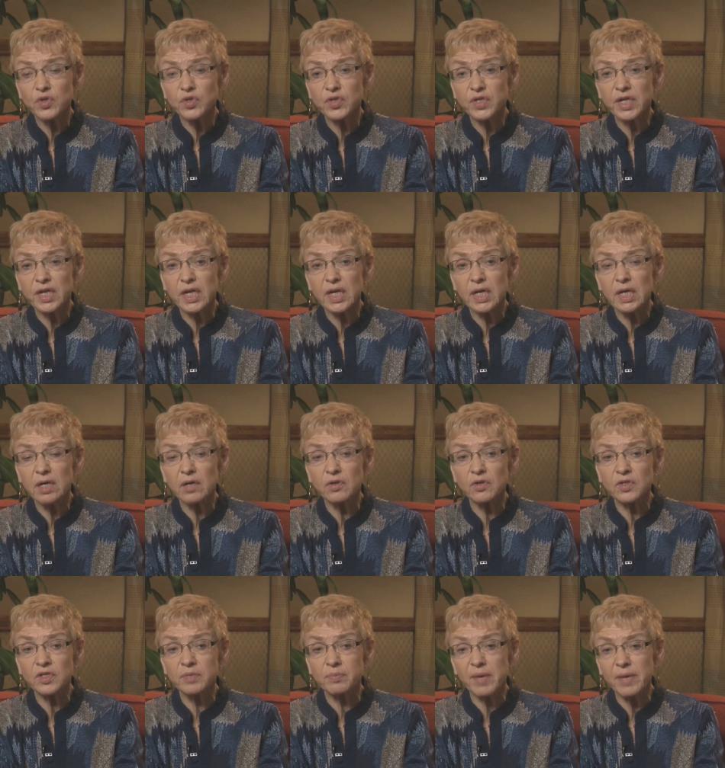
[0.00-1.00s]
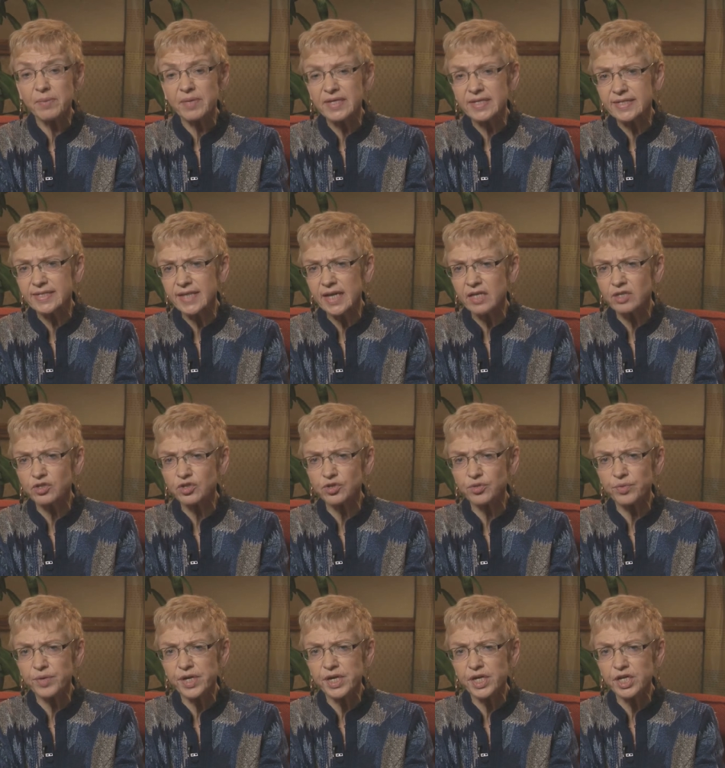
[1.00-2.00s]
skills, maybe
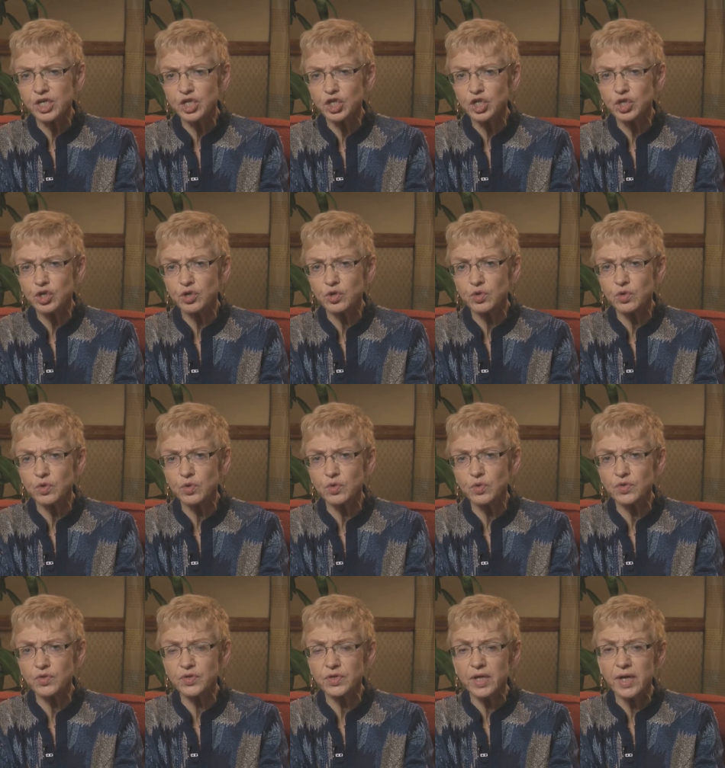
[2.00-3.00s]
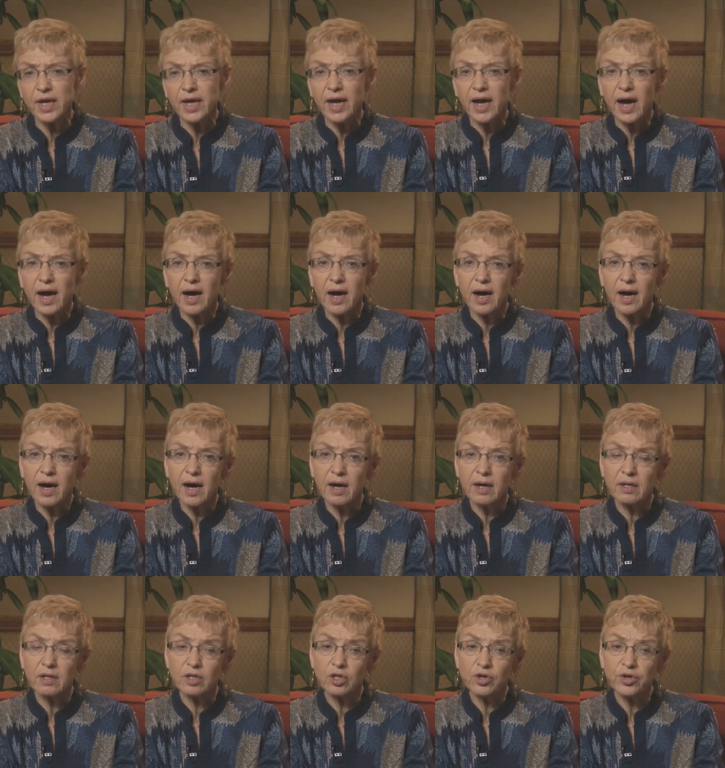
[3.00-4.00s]
sensory issues,
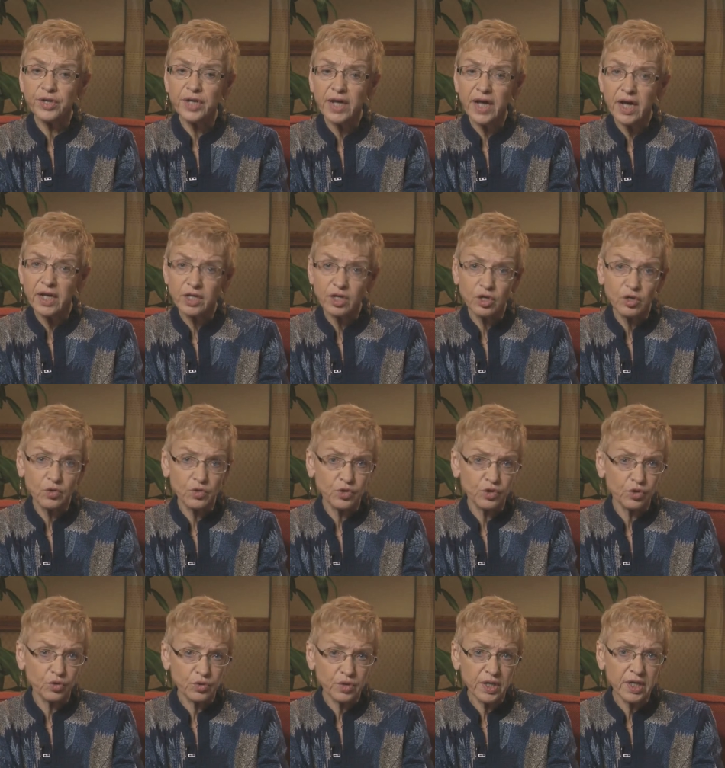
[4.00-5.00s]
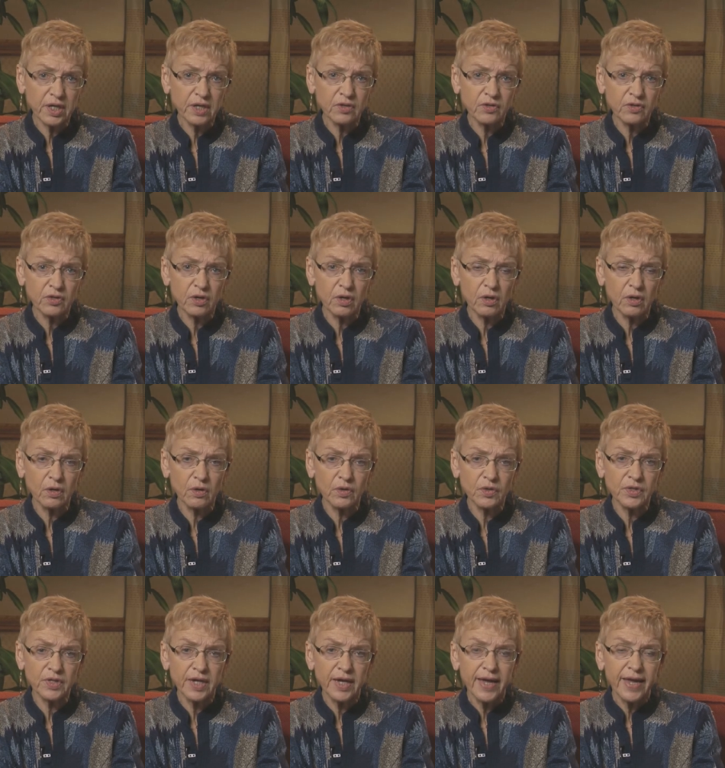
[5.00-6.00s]
learning how to use
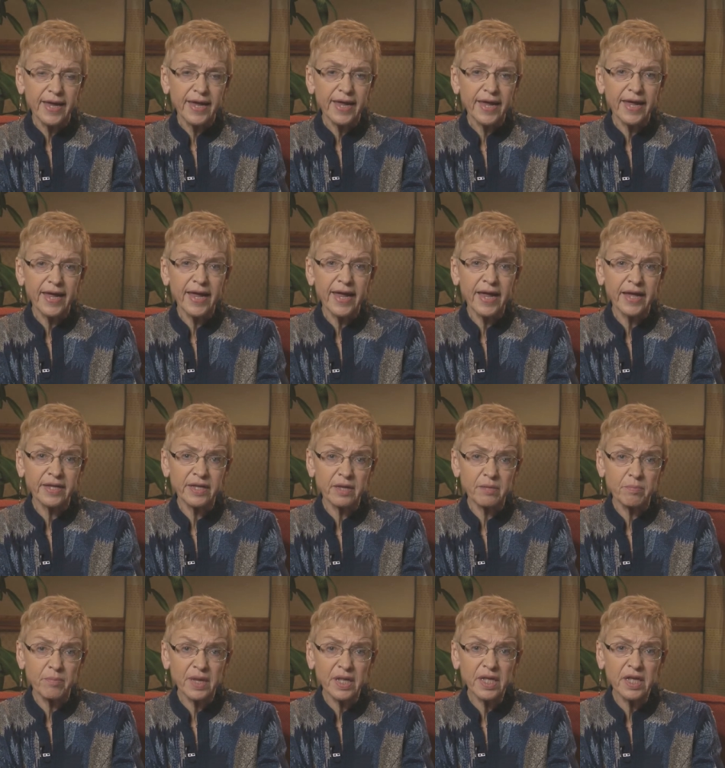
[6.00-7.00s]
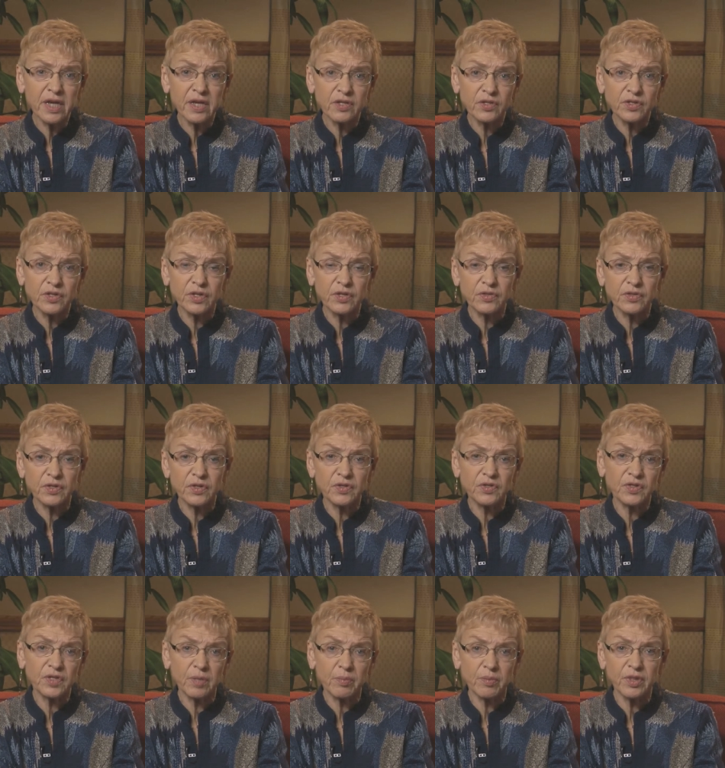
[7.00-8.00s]
utensils, and in many instances
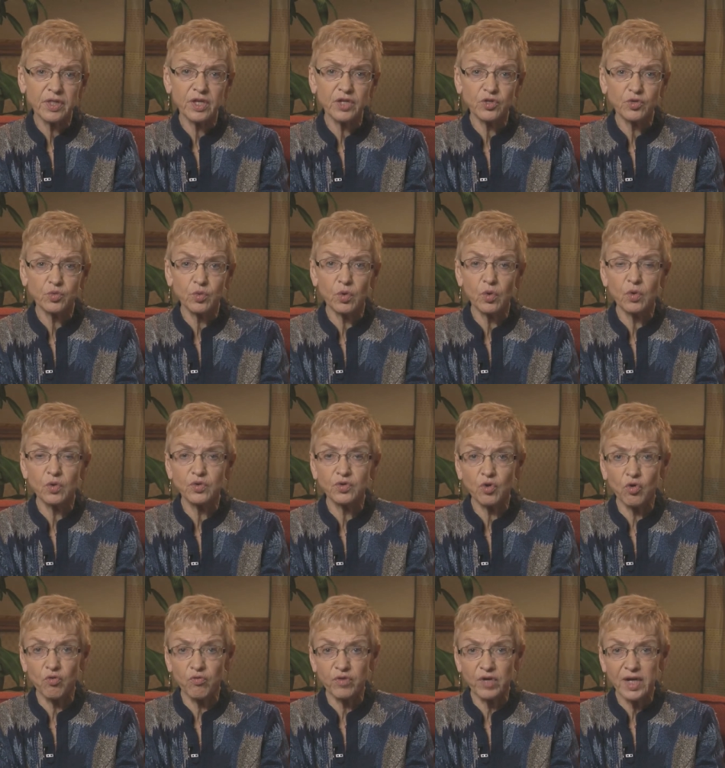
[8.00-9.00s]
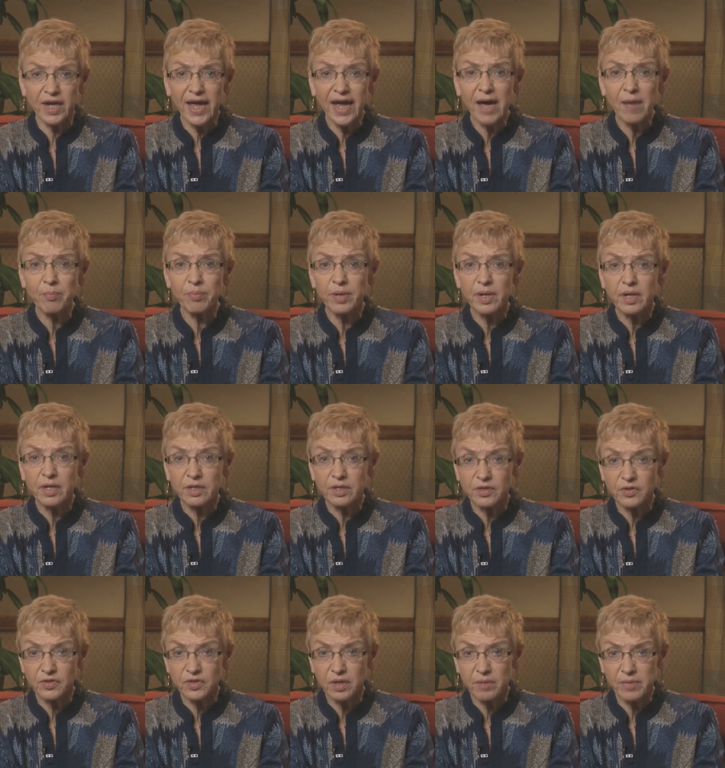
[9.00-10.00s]
some of these roles overlap
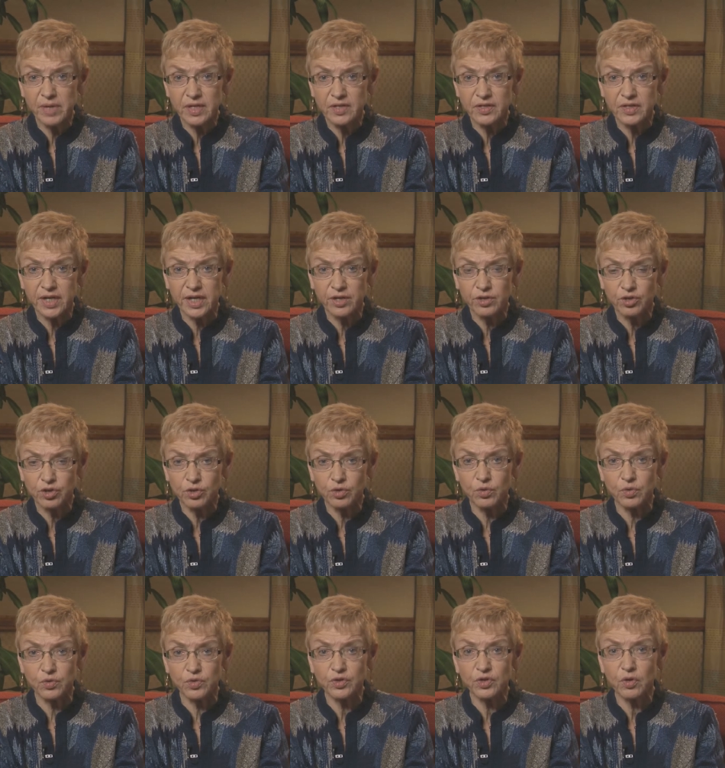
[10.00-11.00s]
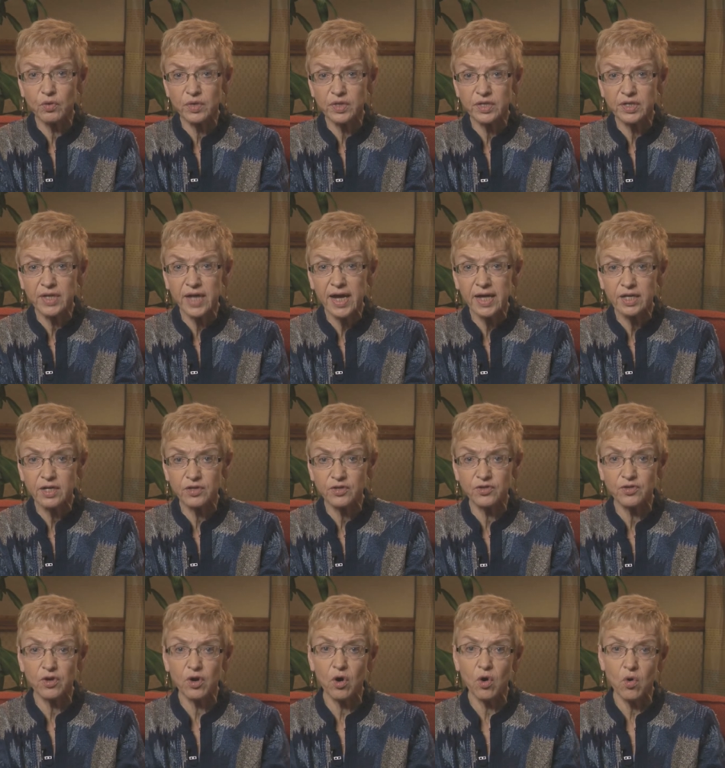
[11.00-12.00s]
to some extent too. So it's not as
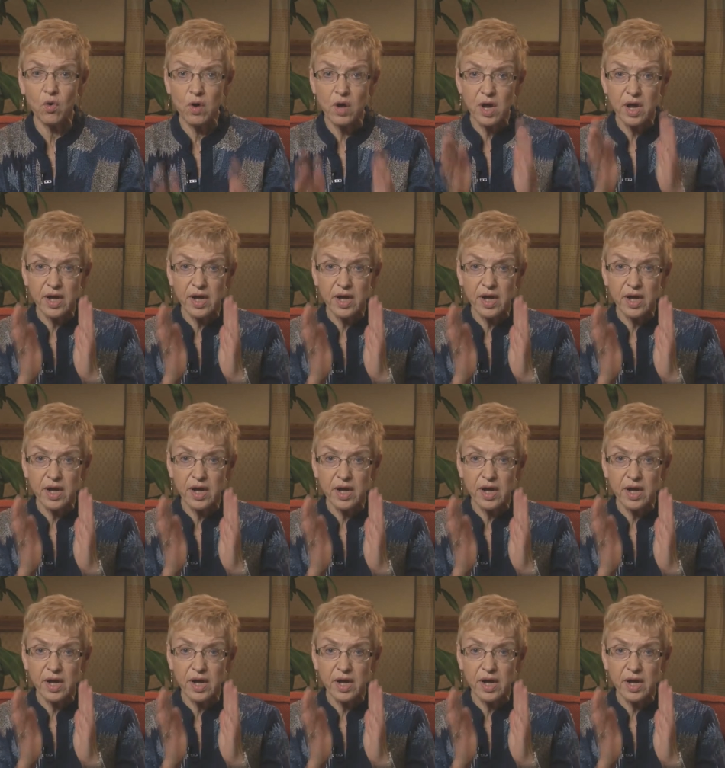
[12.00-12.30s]
though